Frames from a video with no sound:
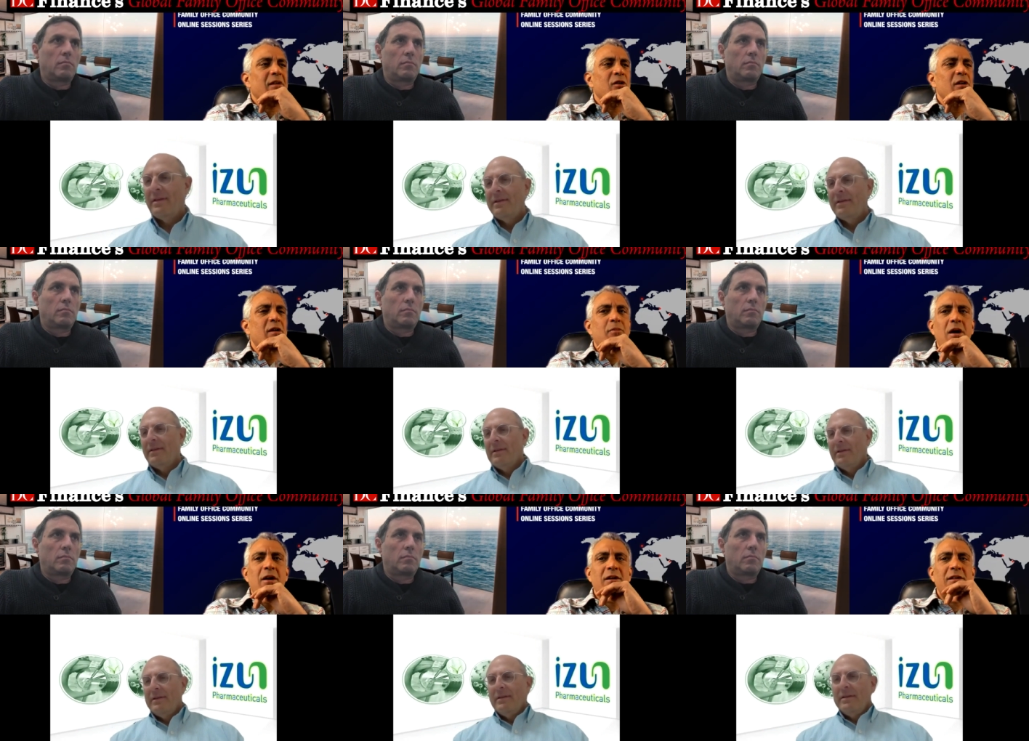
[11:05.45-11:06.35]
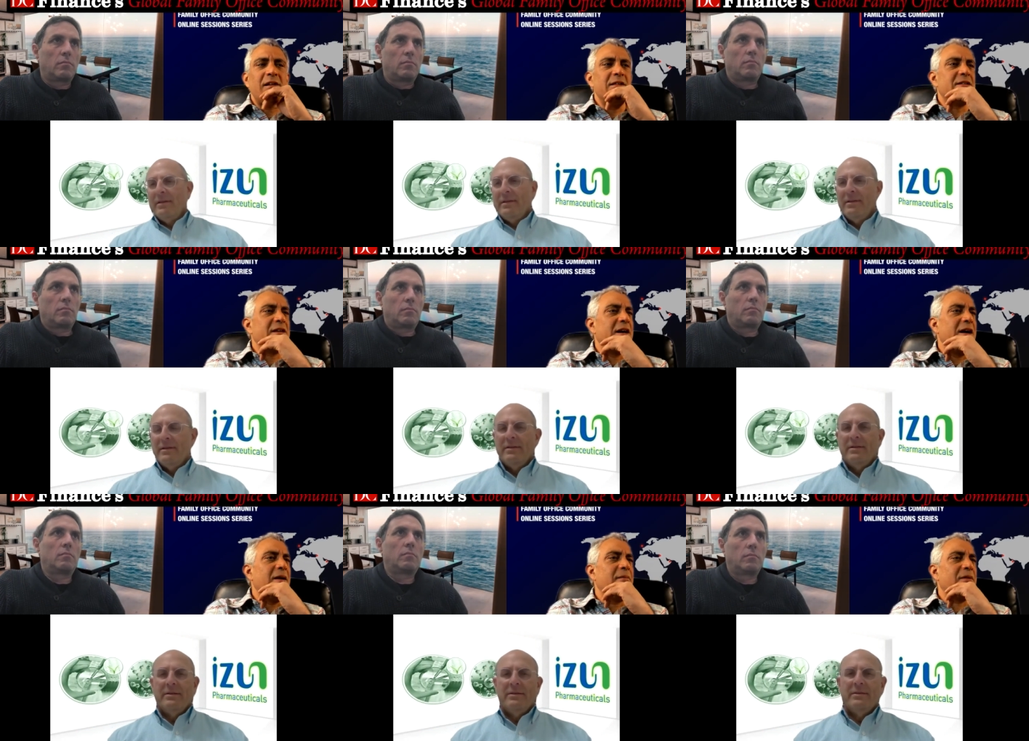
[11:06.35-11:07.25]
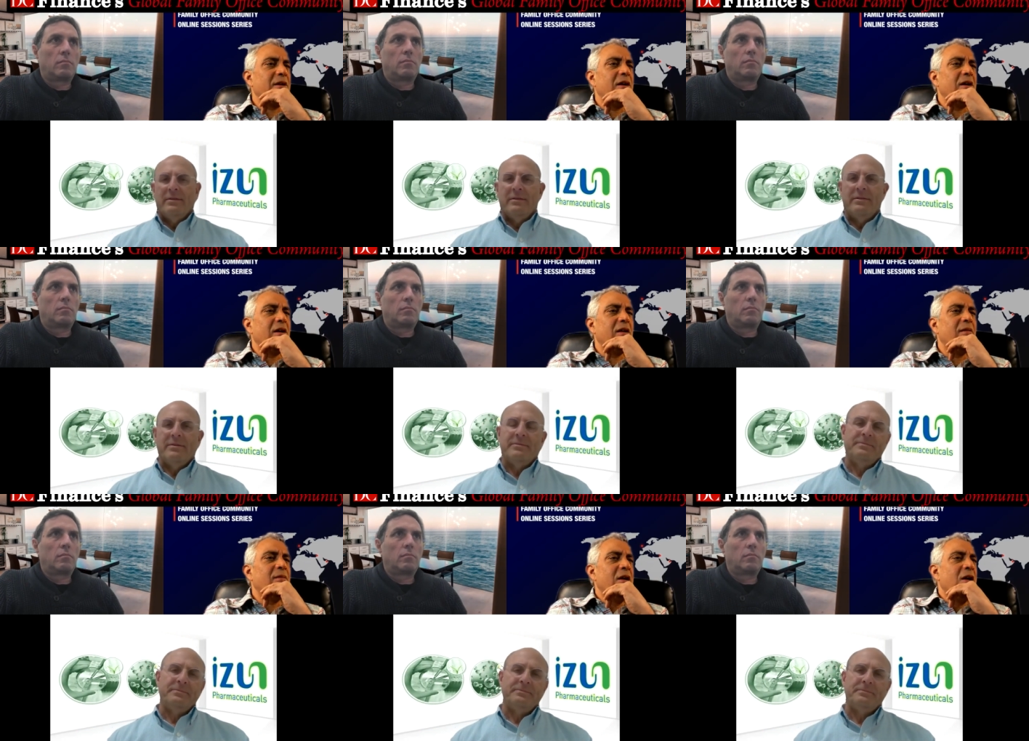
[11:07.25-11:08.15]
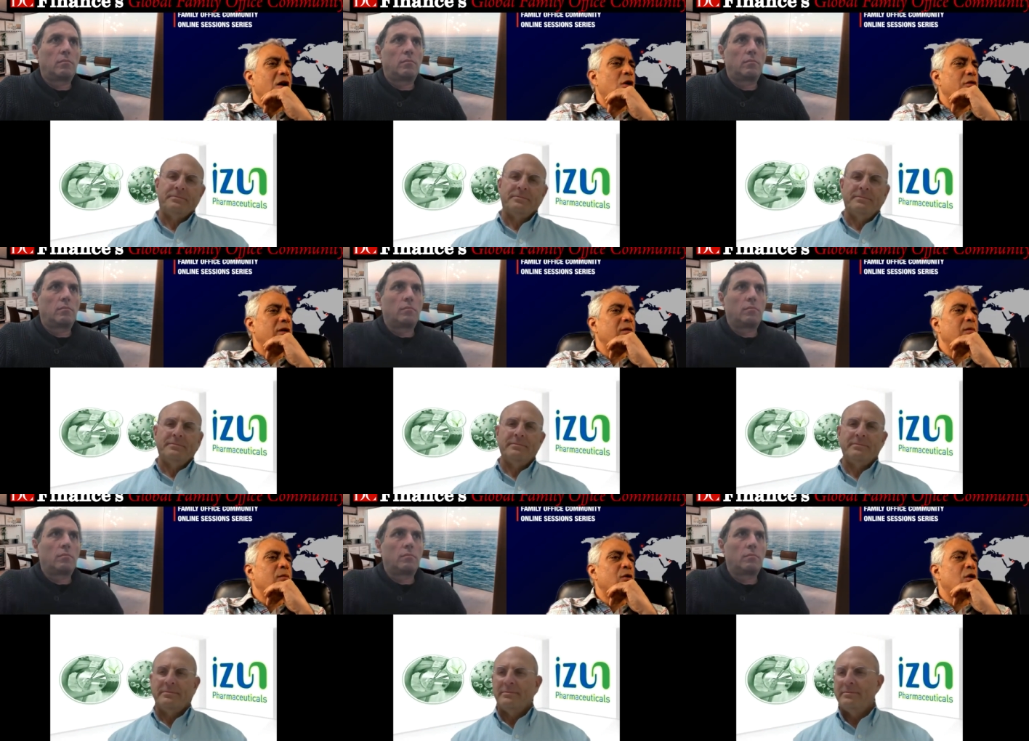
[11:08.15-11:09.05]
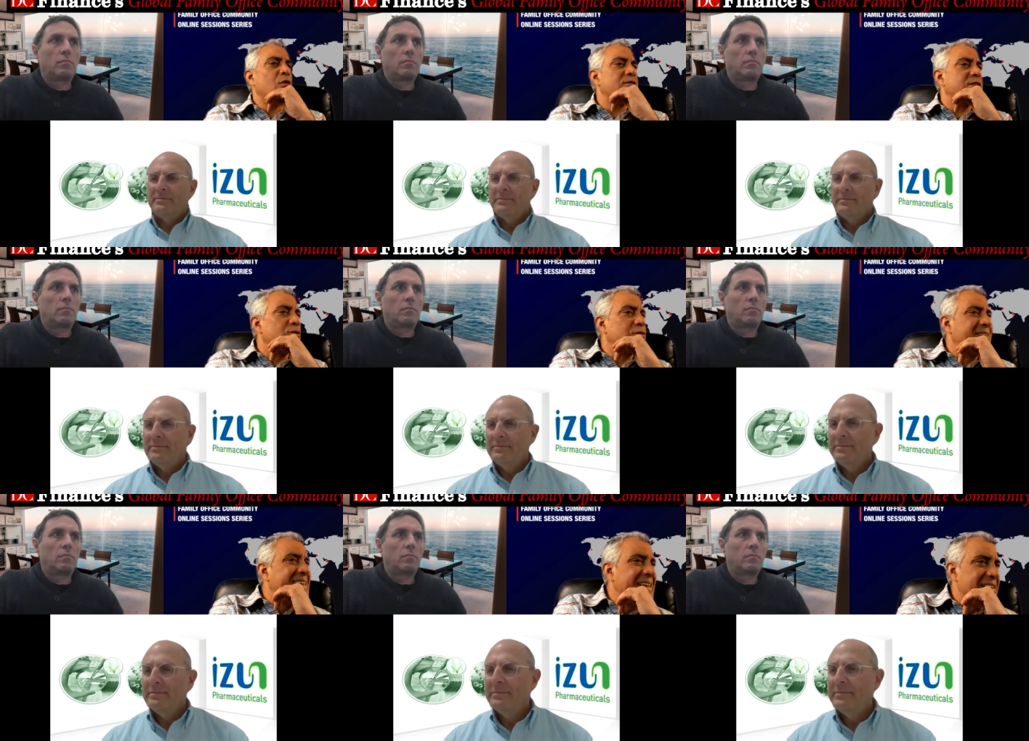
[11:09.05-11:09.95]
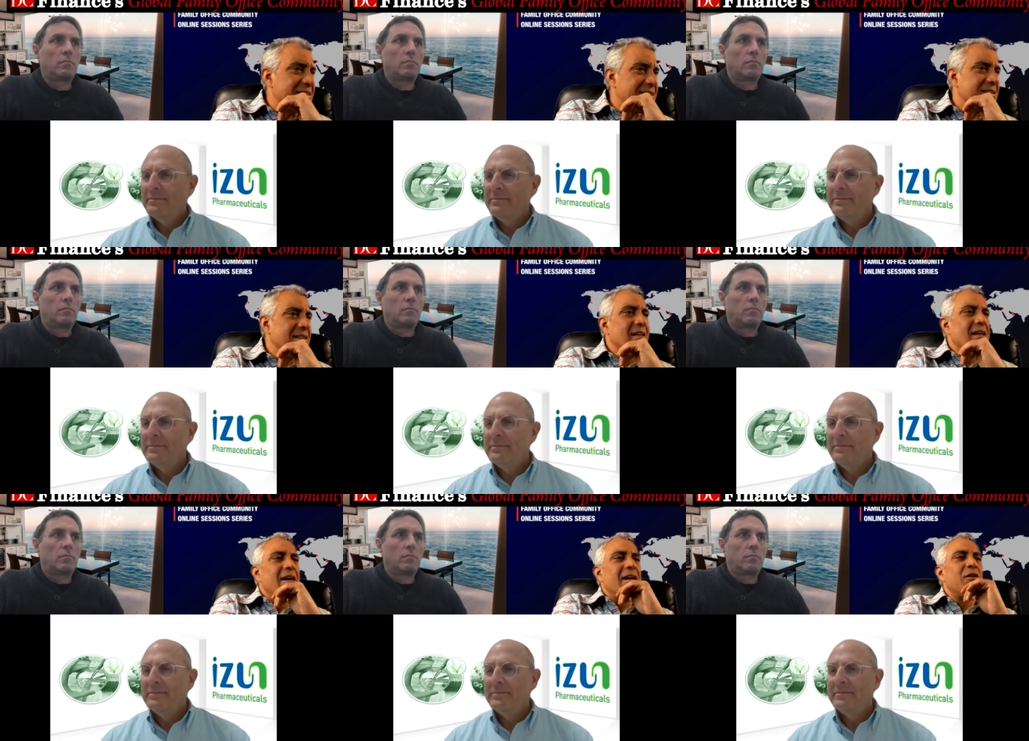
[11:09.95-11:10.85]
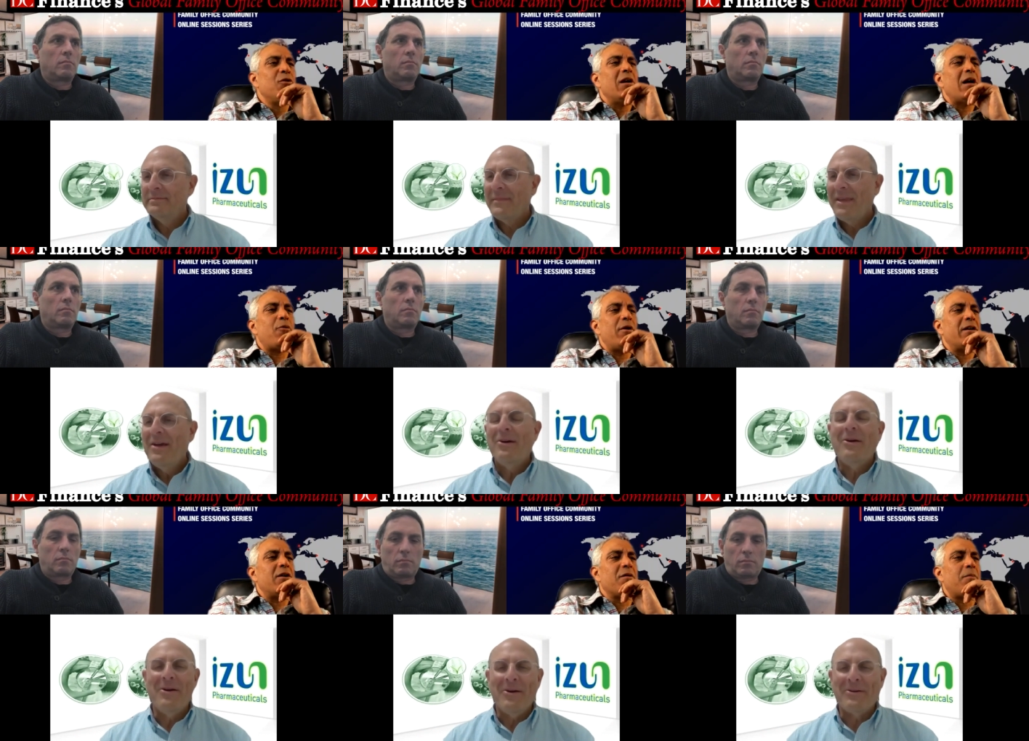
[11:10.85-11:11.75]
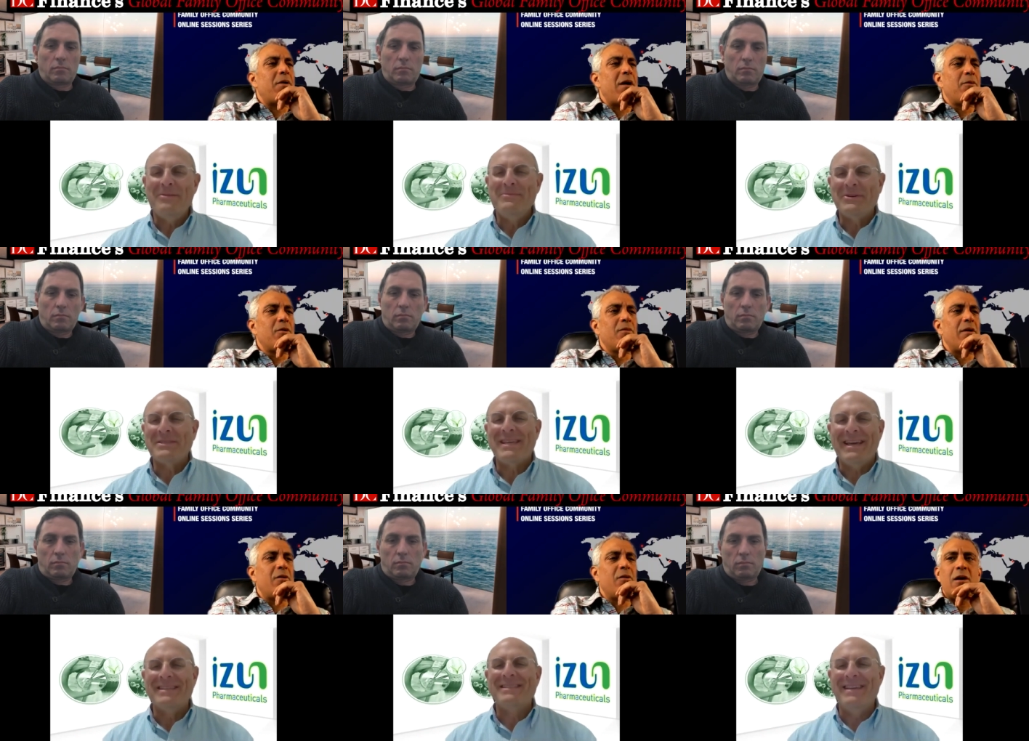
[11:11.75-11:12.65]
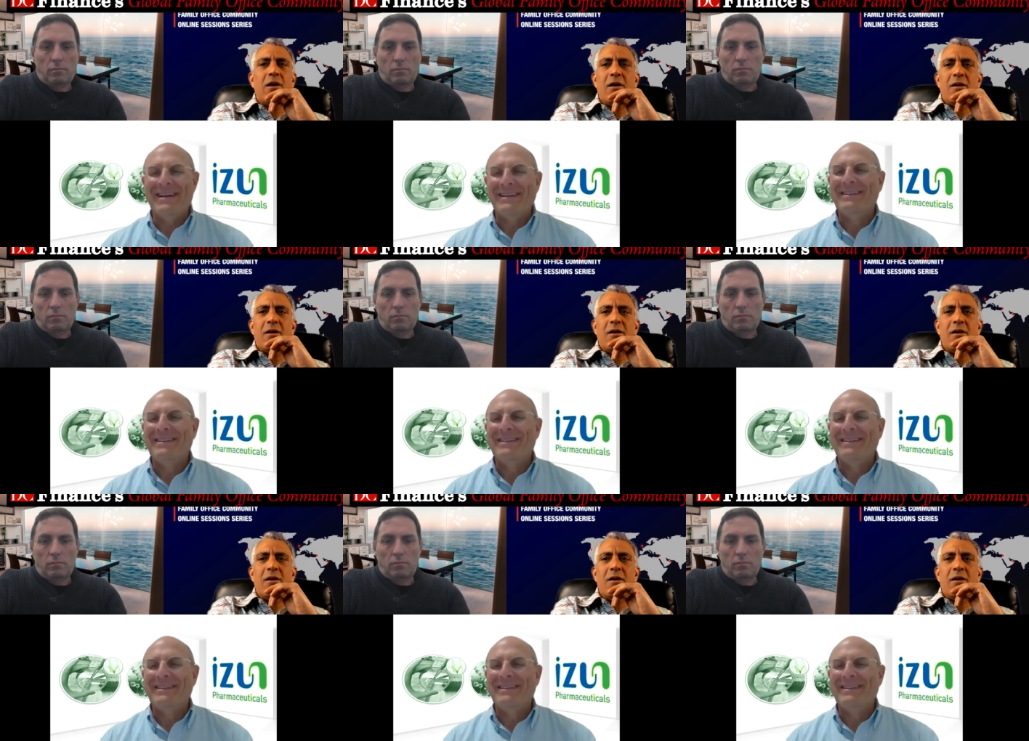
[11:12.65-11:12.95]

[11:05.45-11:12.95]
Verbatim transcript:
Speaker 1: Your leading product is um, um mucositis. Can you elaborate on oral mucositis? Yeah.